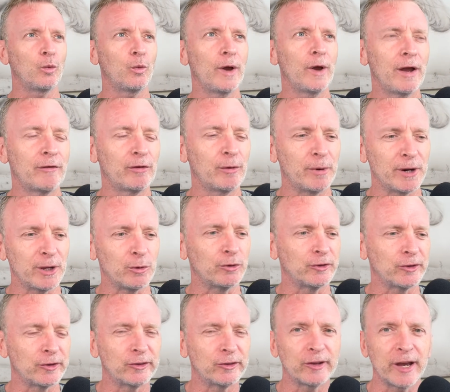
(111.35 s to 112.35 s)
Everybody was
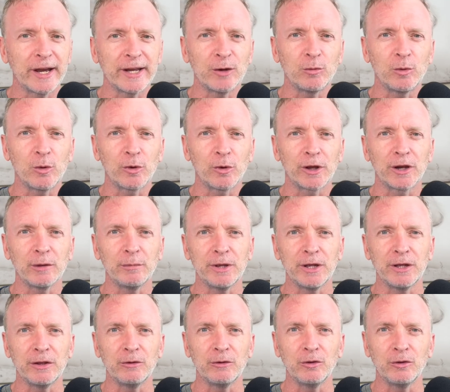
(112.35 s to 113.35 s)
excited. We were going to
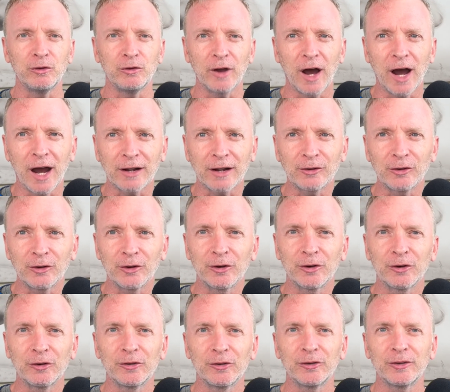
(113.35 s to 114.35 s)
be
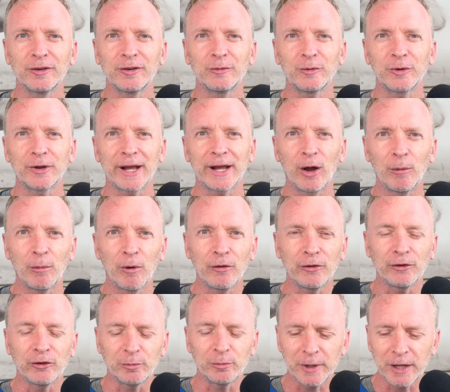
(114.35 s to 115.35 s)
doctors and we're going to help all
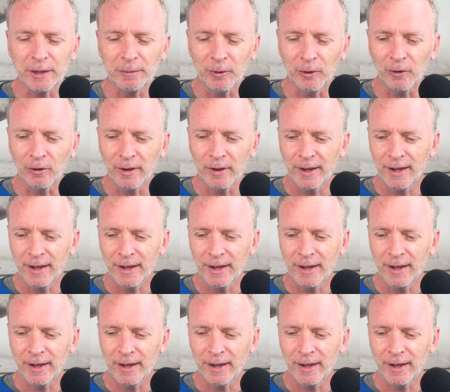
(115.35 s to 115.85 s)
these people.